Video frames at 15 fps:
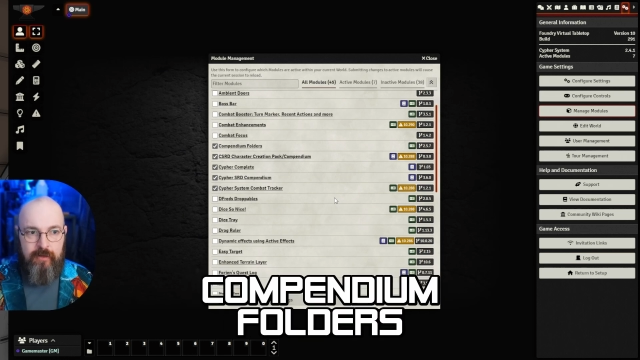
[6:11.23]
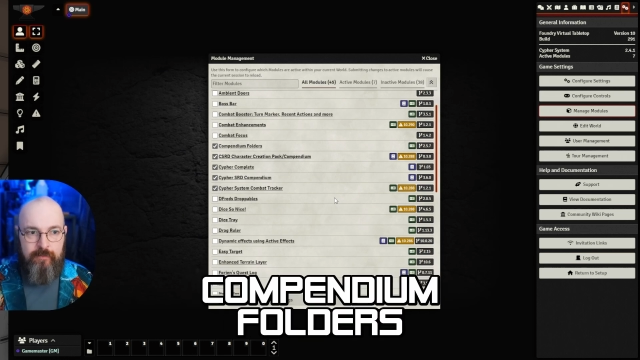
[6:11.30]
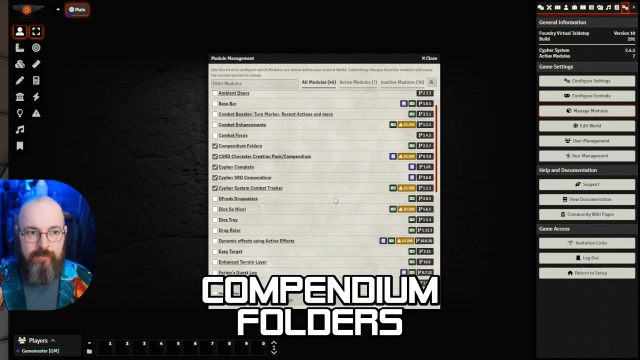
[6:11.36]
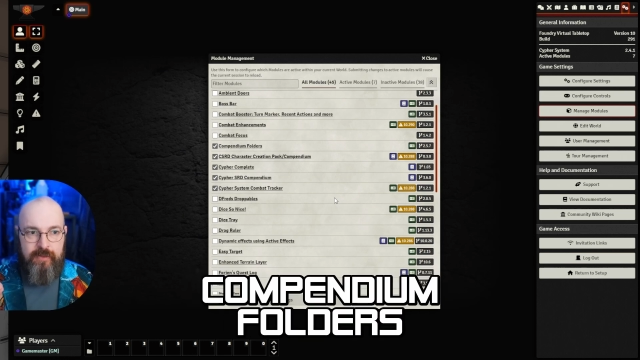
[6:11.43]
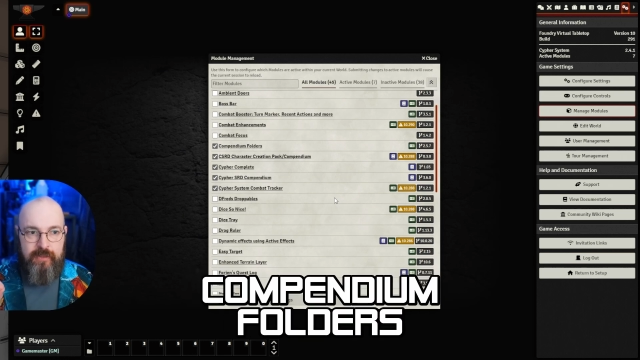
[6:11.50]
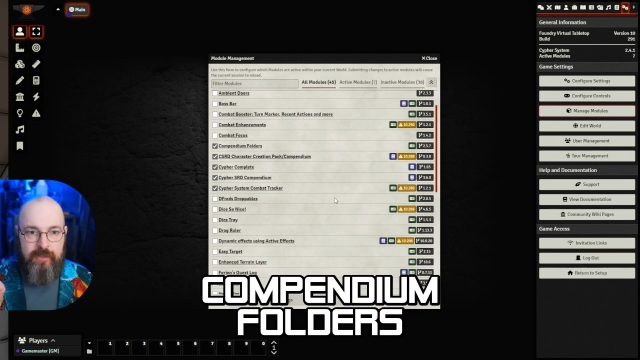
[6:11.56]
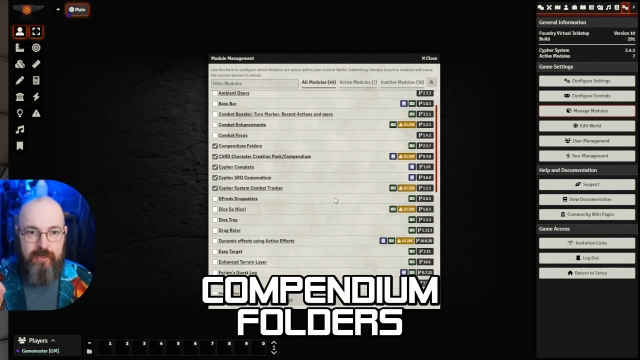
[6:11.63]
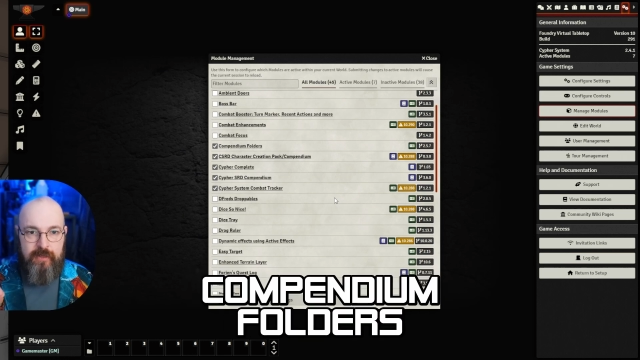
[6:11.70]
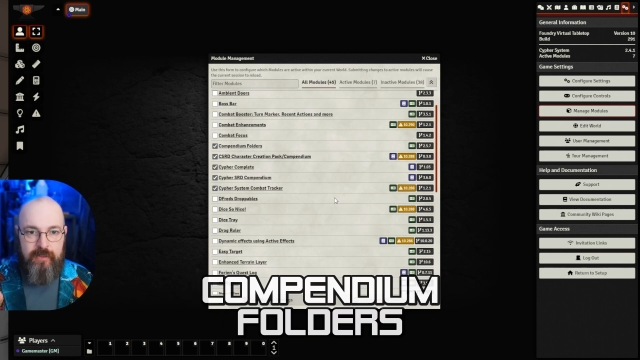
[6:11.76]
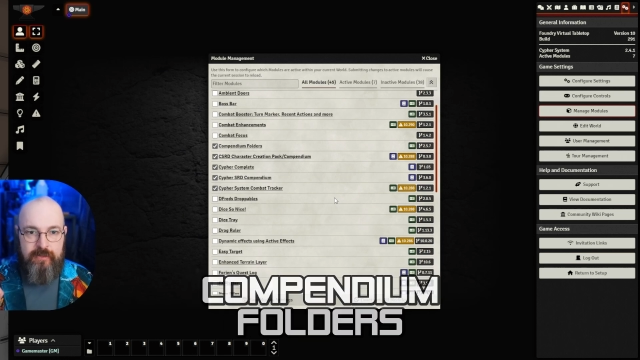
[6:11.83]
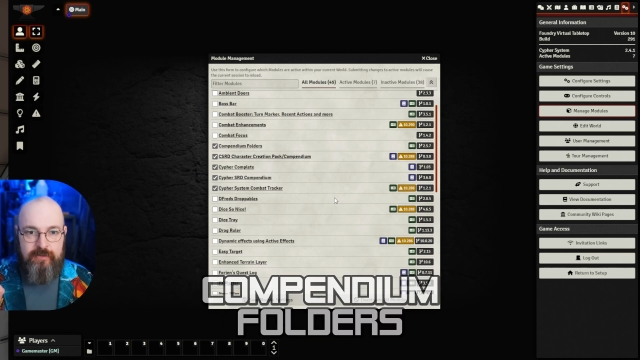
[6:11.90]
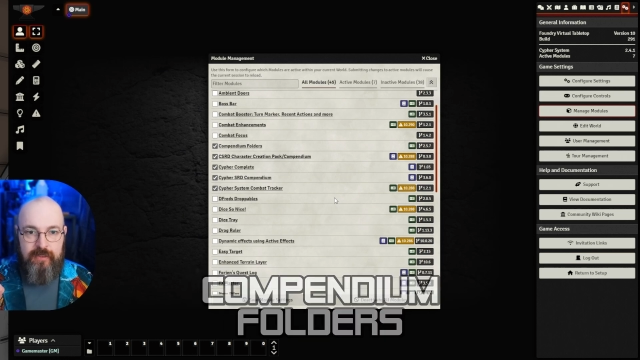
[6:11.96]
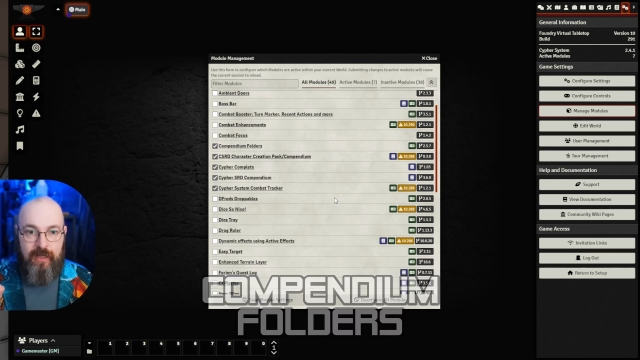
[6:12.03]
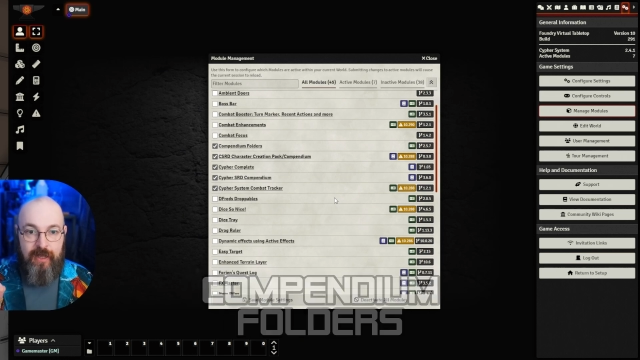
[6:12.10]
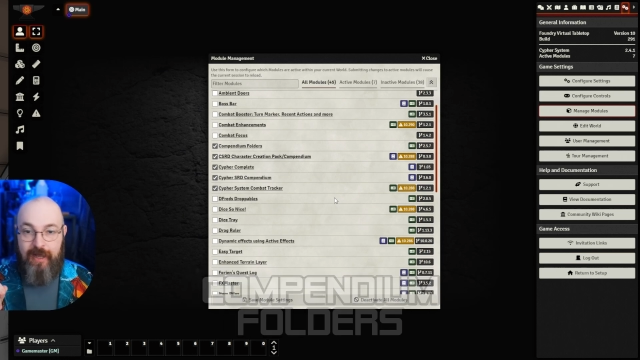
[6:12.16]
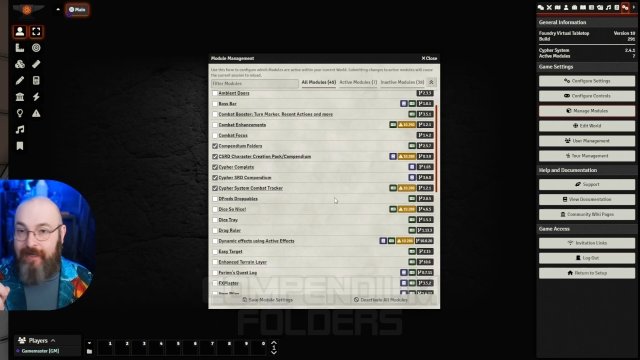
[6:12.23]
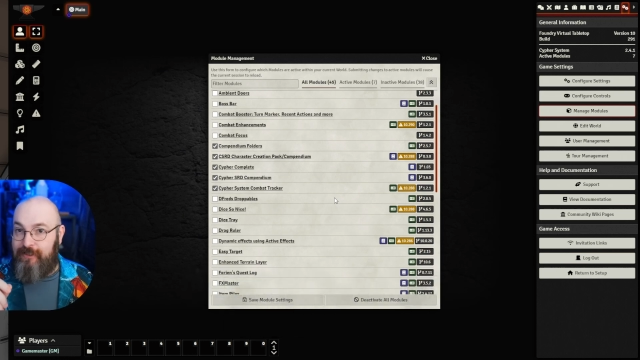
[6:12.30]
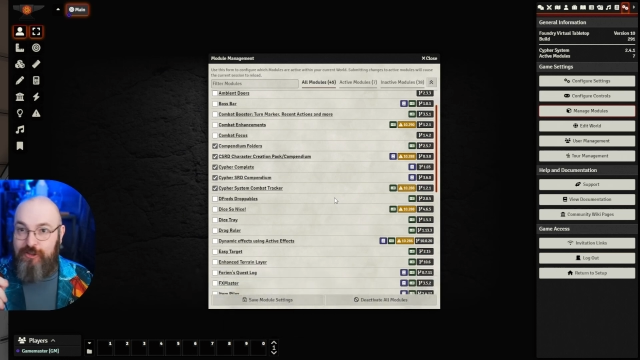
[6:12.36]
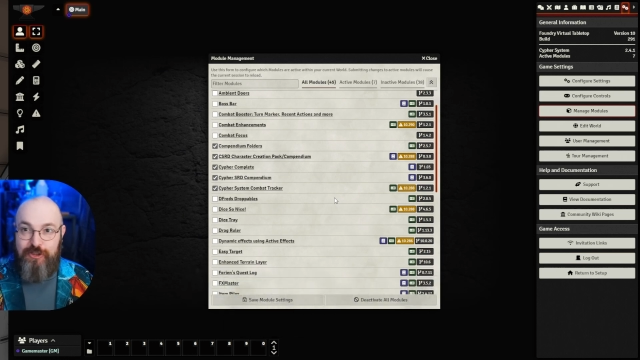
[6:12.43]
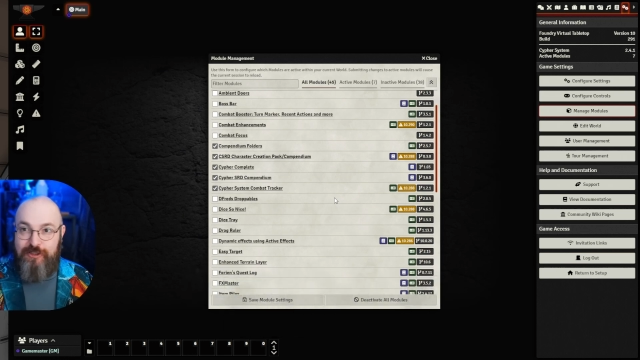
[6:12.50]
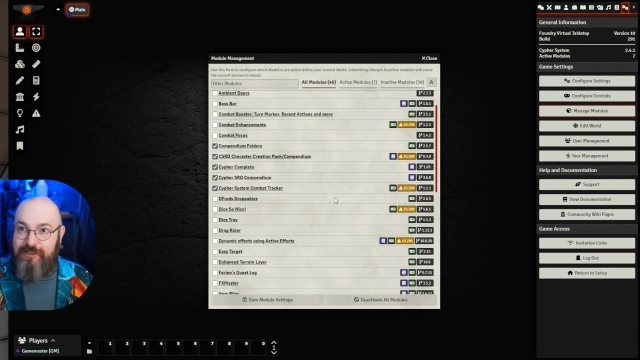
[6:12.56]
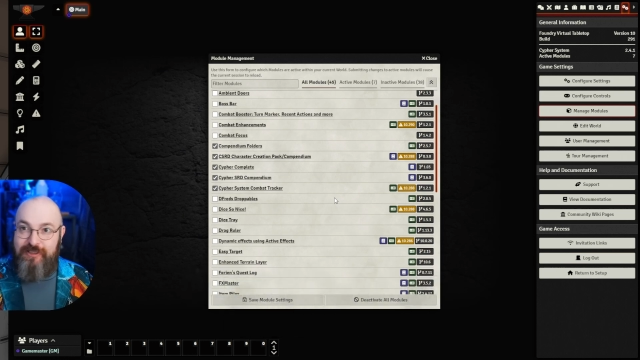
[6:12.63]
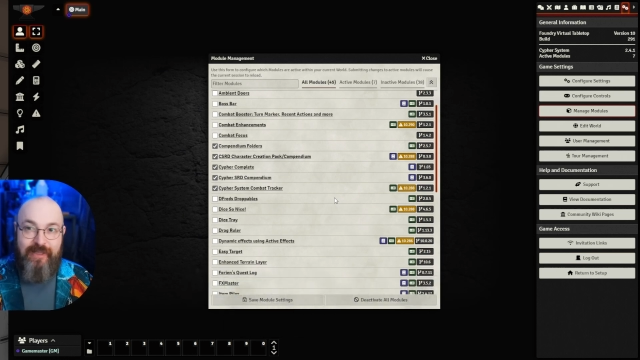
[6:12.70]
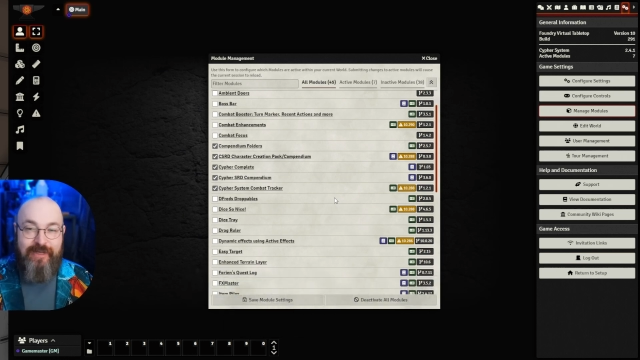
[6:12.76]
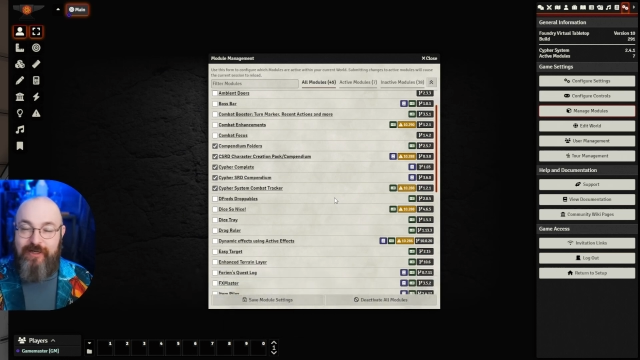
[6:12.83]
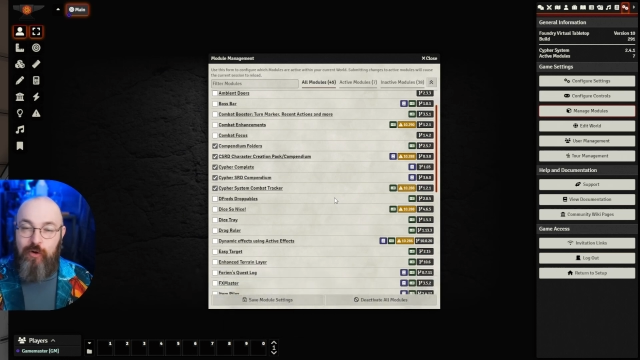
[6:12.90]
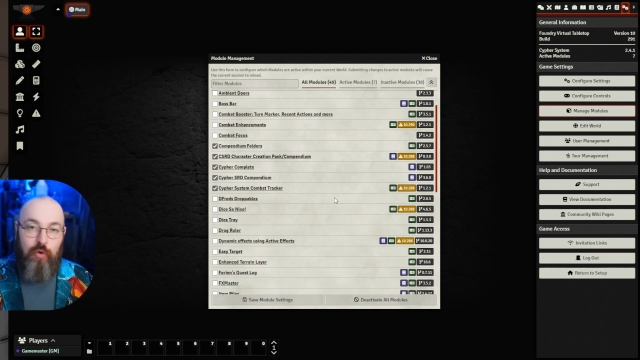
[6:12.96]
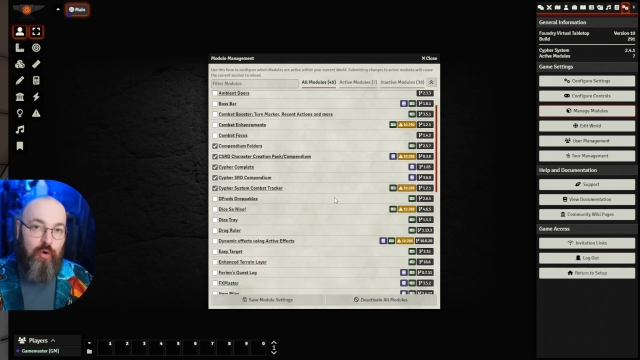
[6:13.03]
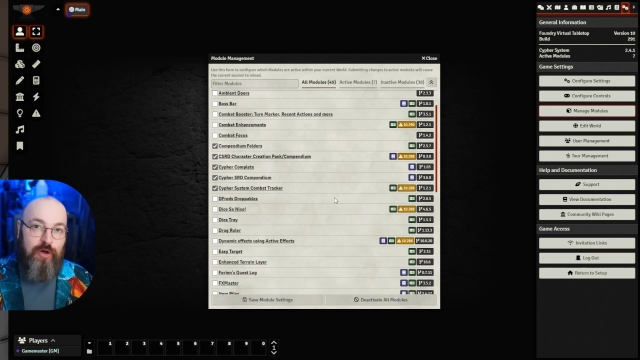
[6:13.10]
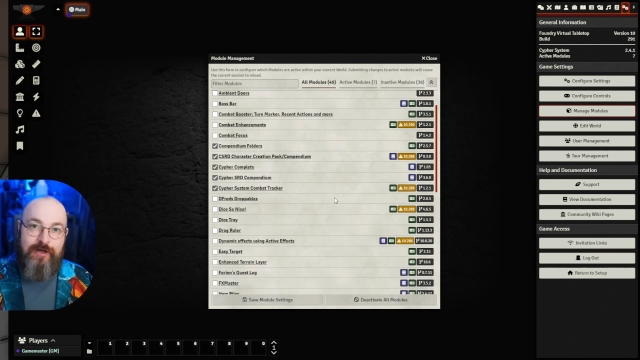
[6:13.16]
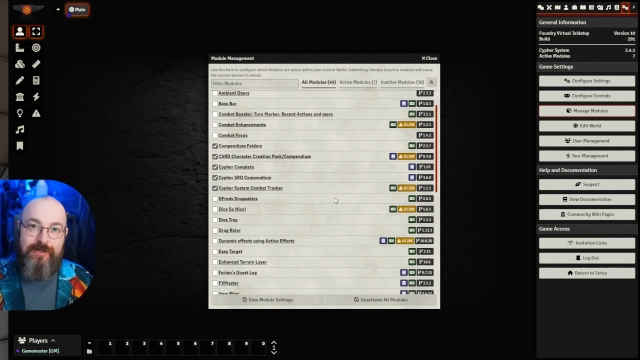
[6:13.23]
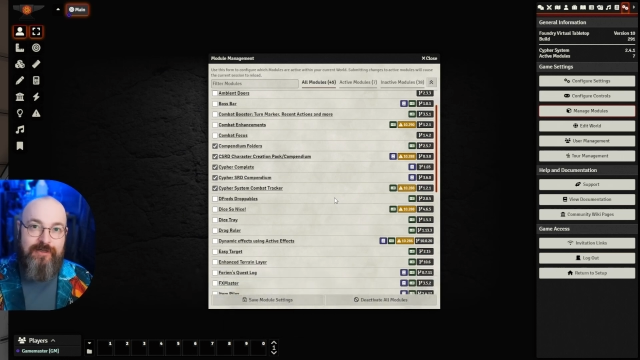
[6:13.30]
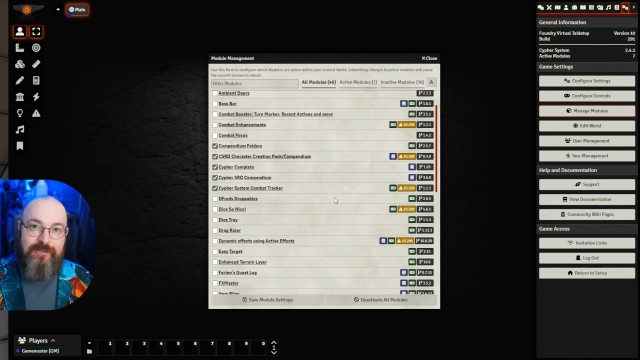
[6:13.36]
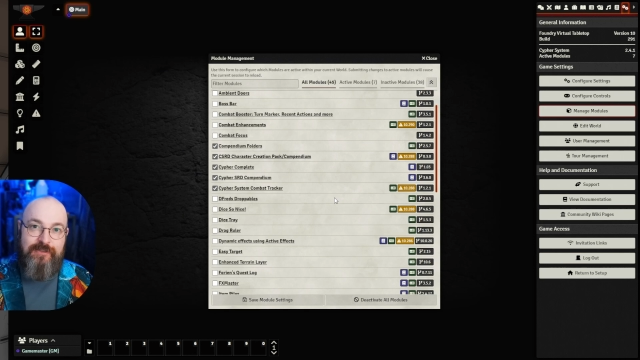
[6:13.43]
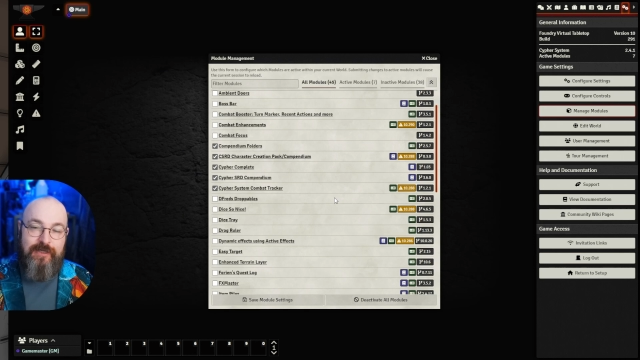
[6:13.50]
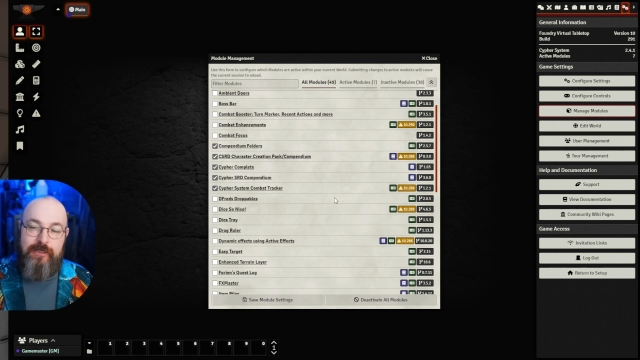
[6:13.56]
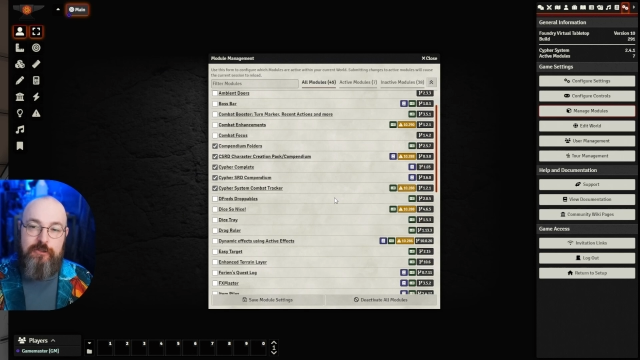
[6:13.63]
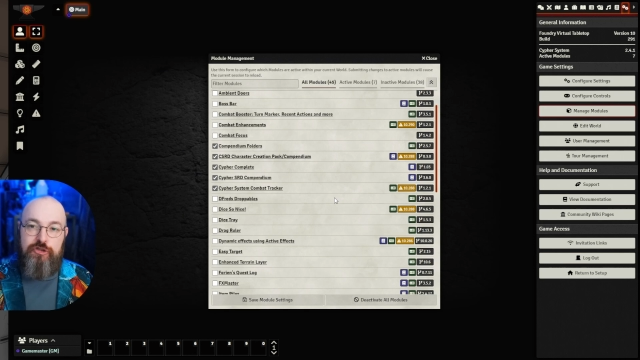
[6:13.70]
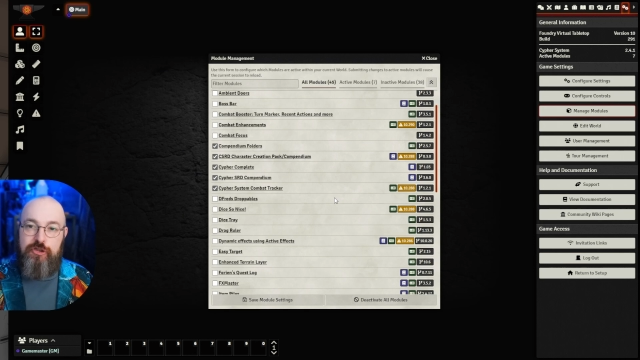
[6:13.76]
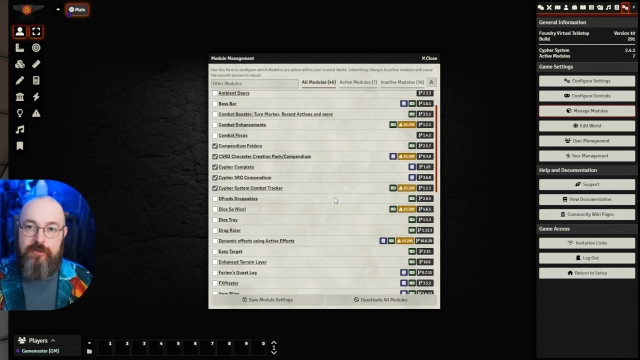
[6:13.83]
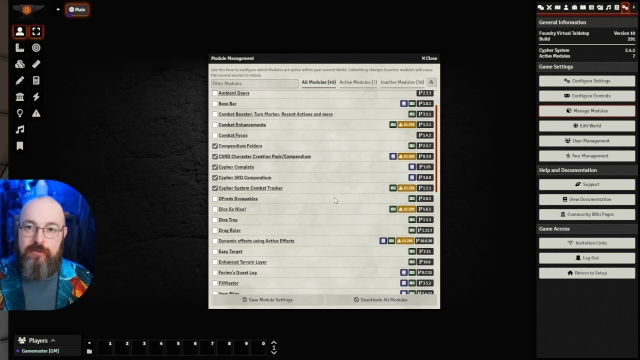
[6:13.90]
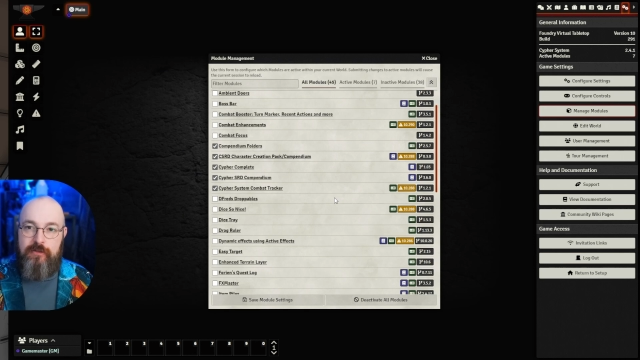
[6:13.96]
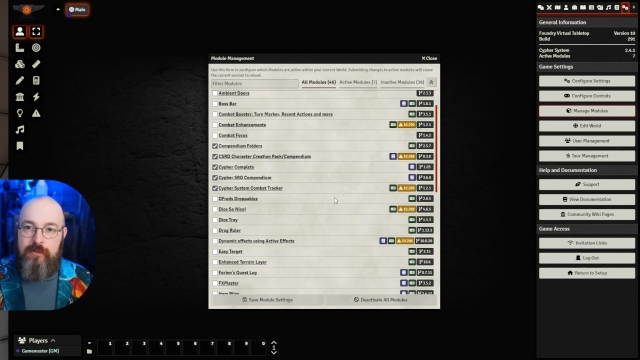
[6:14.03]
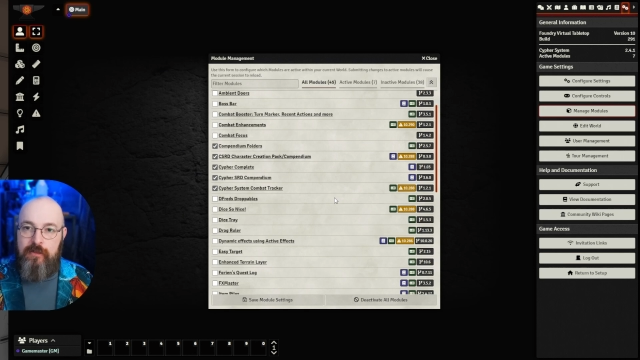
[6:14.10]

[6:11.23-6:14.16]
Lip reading: because I just like organization.